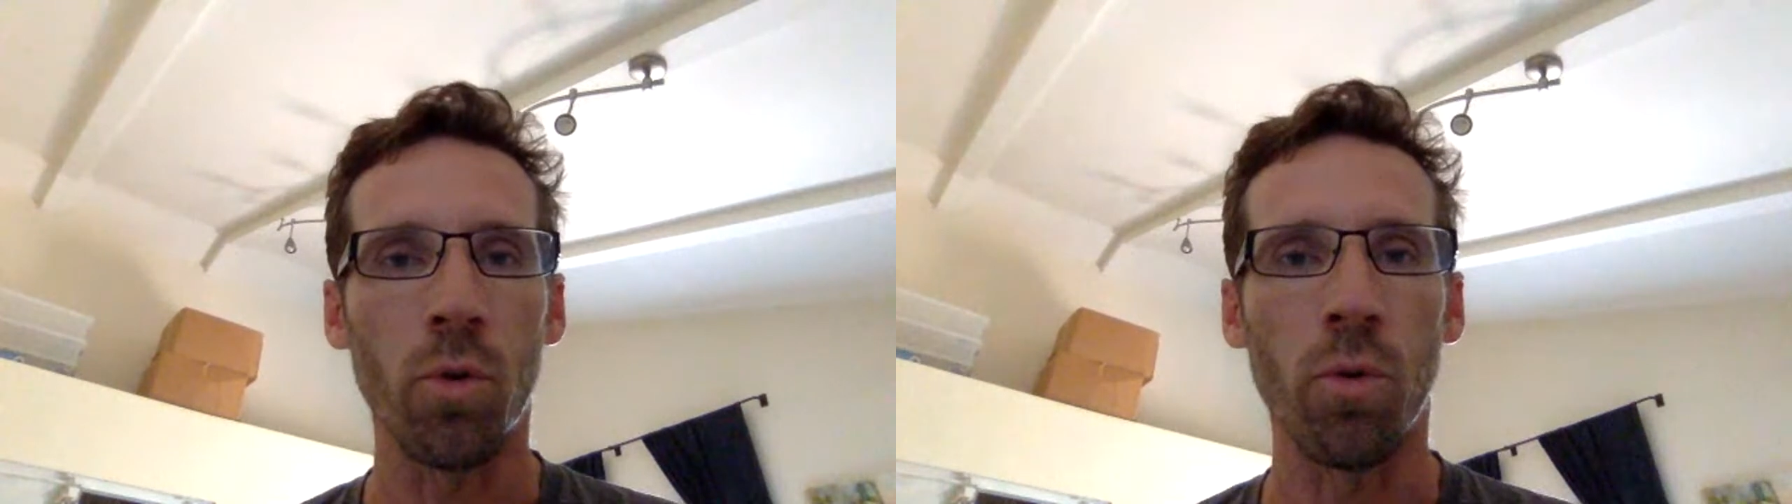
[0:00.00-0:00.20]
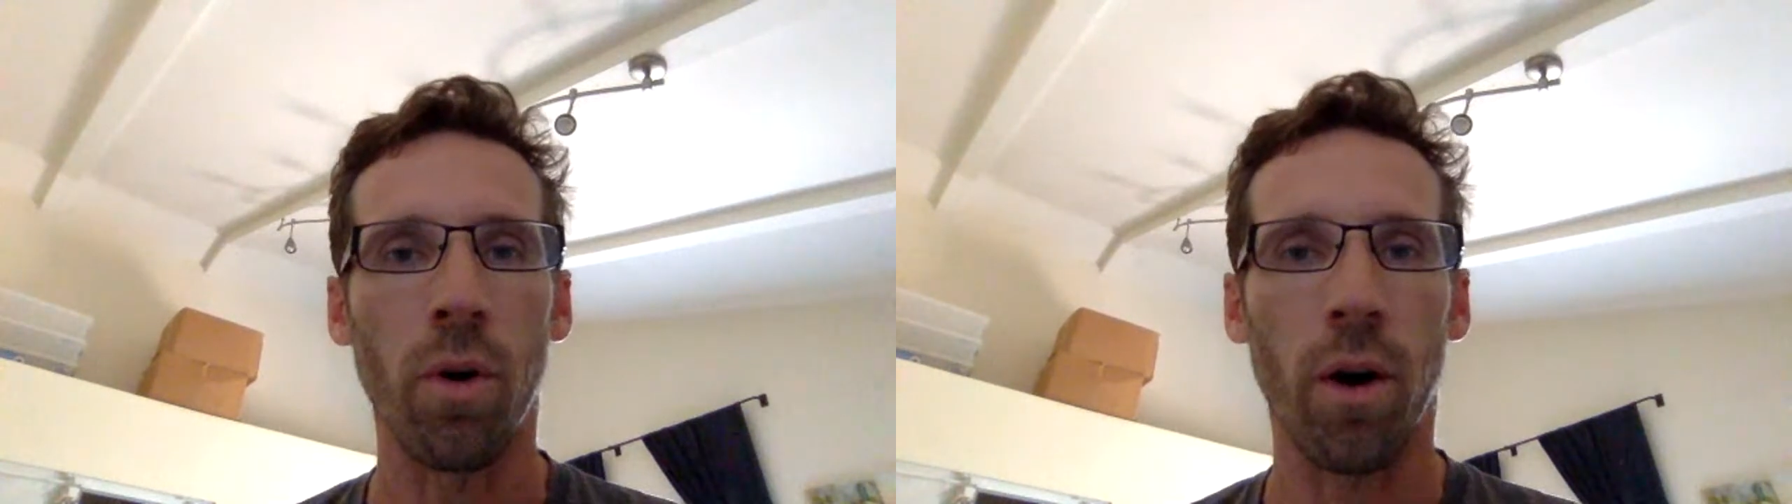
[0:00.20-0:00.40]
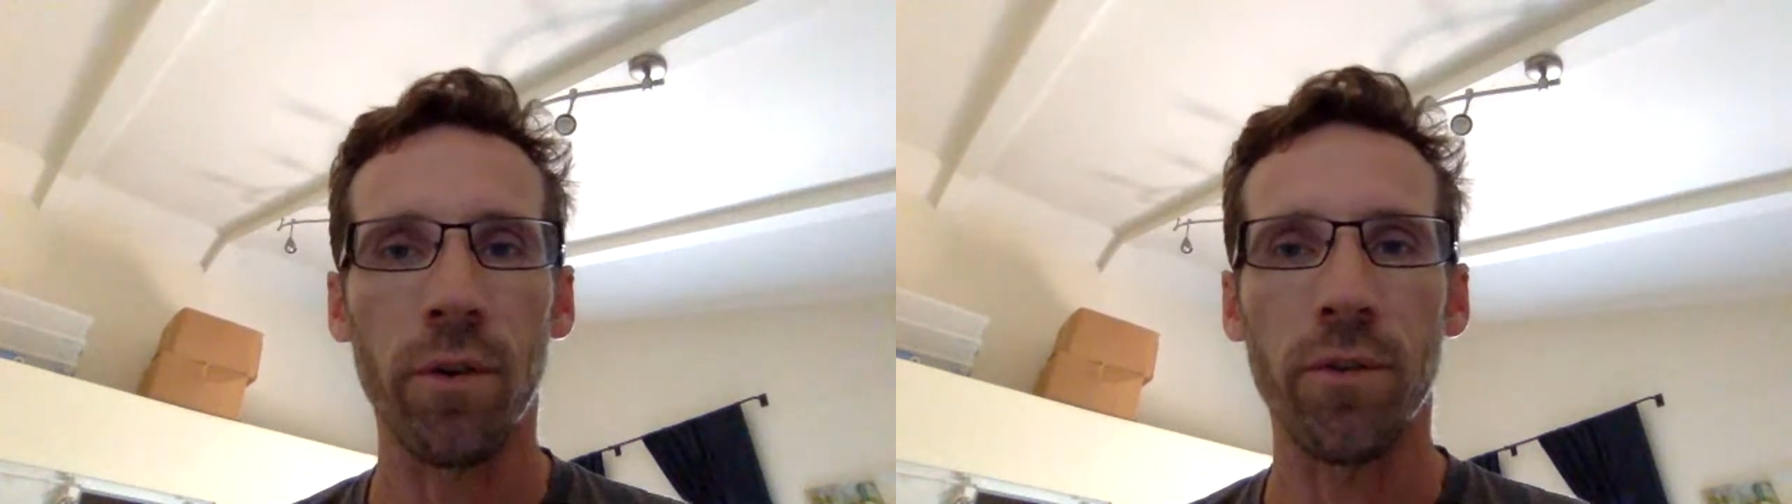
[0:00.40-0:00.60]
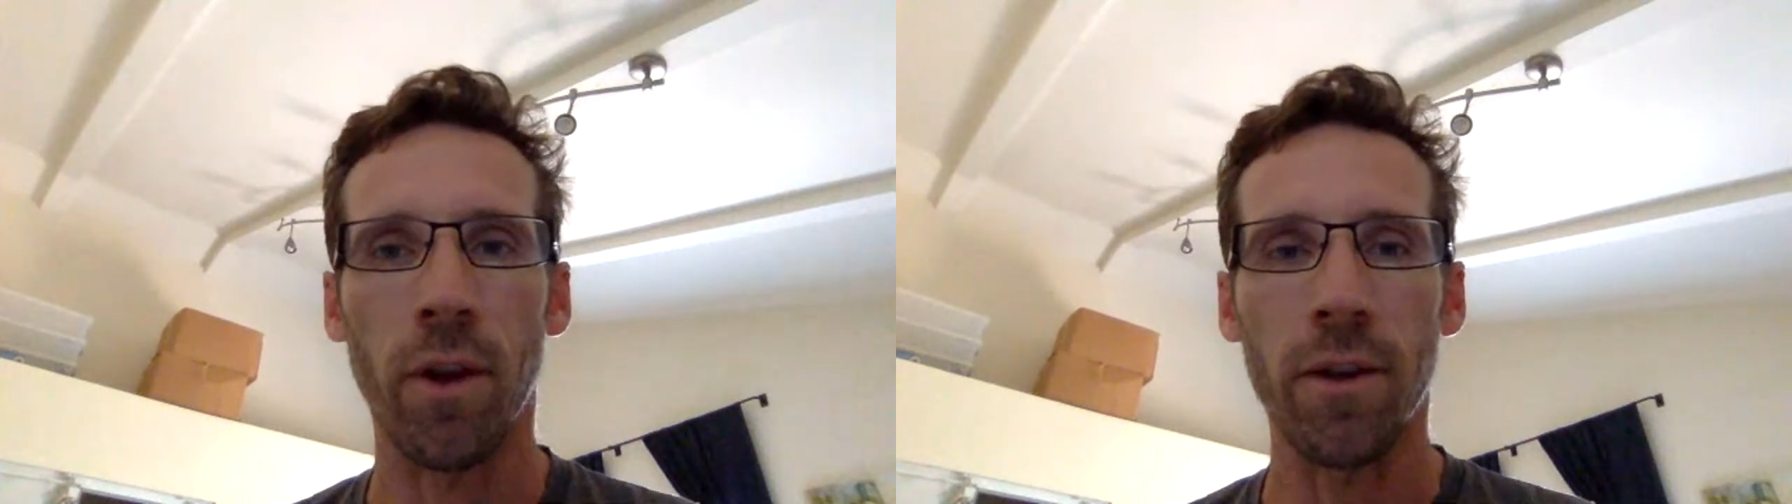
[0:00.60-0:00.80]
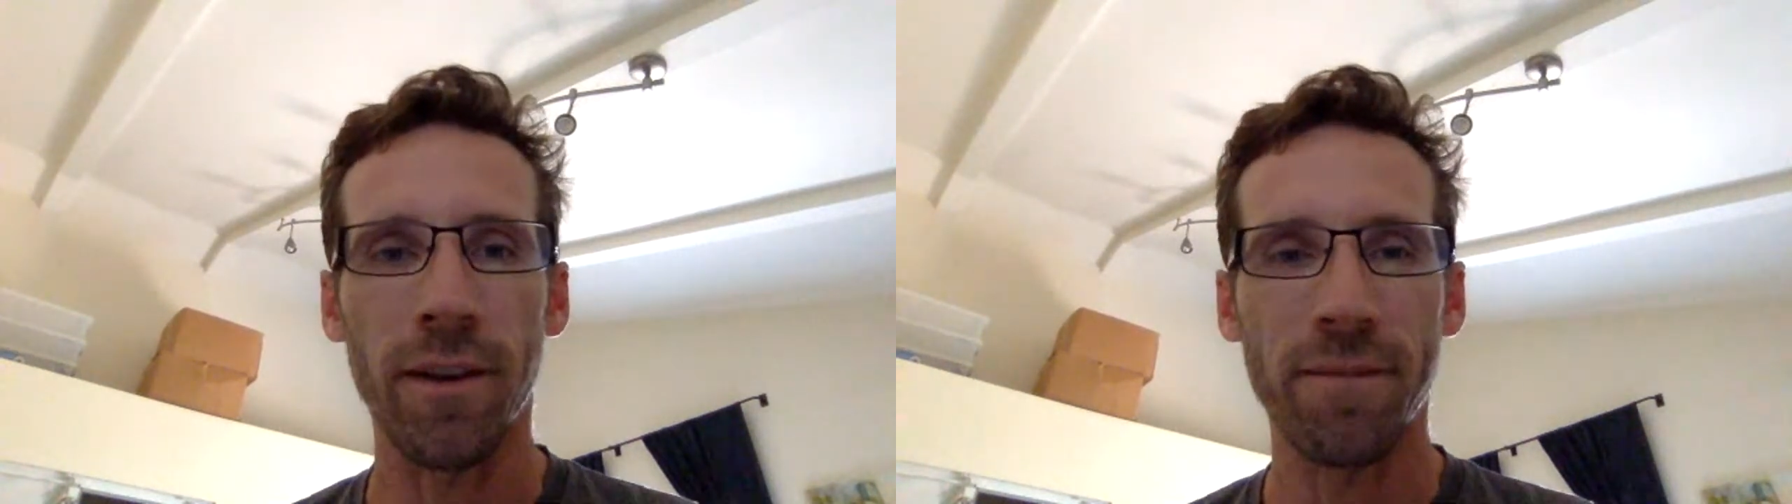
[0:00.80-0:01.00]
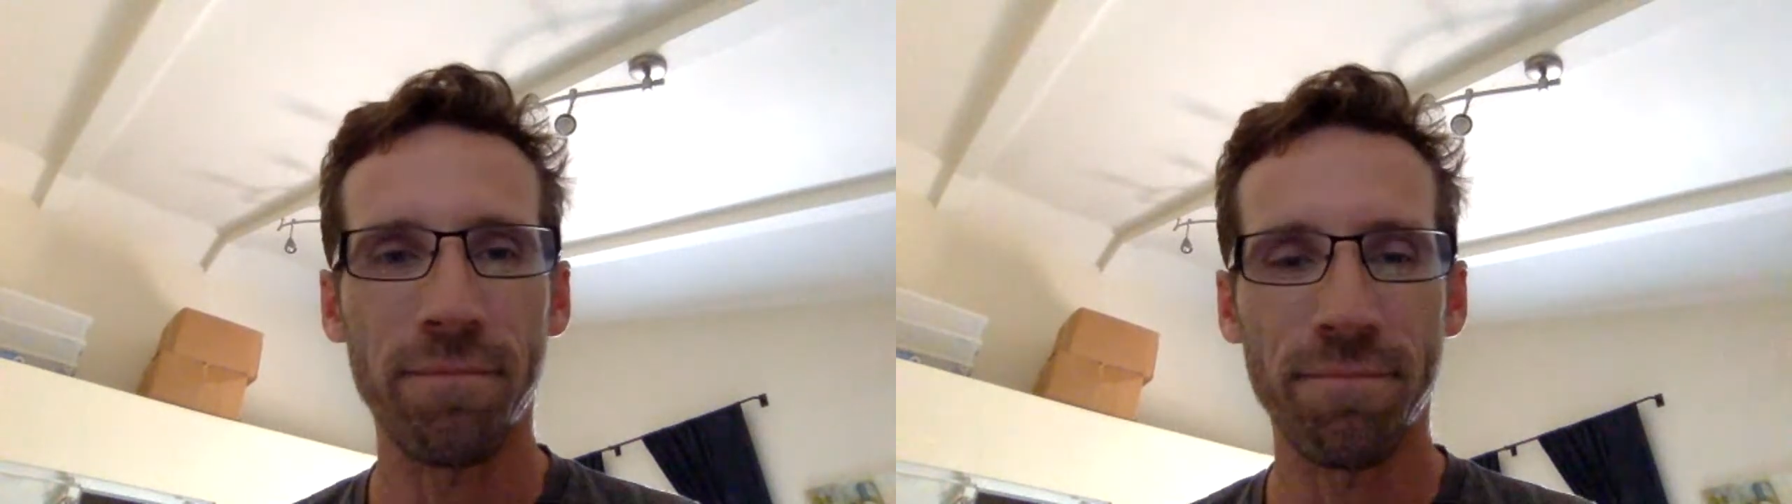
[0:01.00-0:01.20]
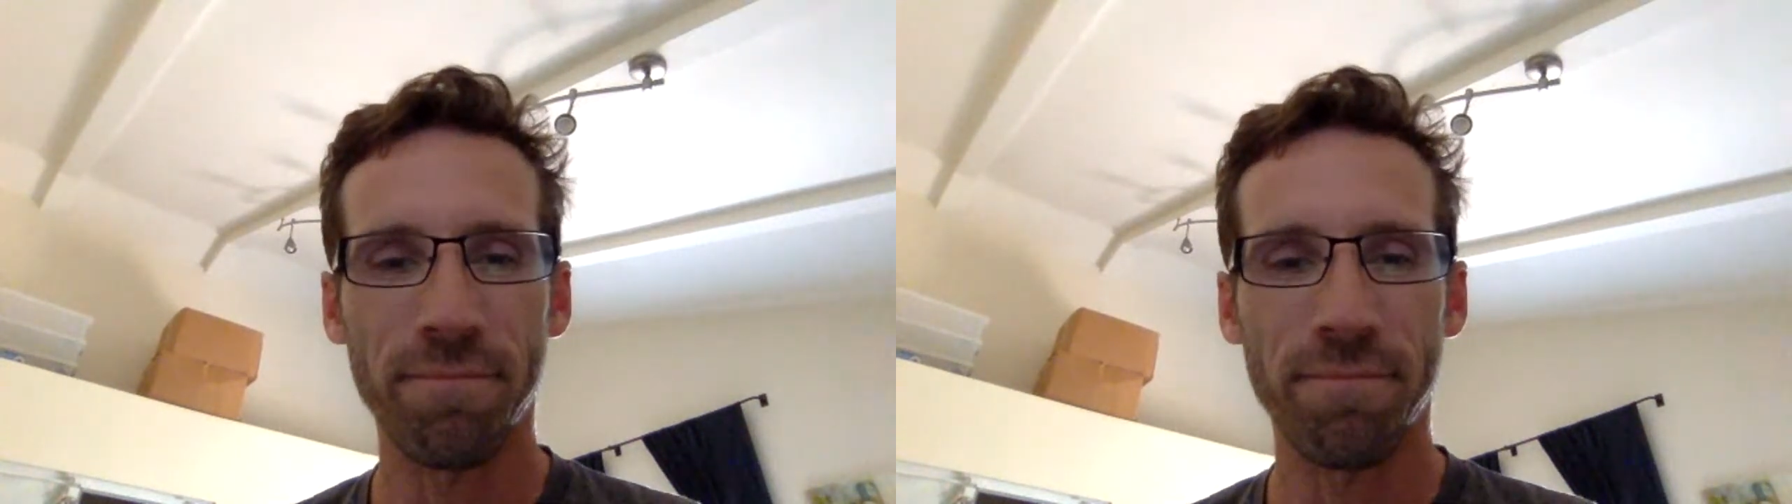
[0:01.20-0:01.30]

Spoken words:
you are studying.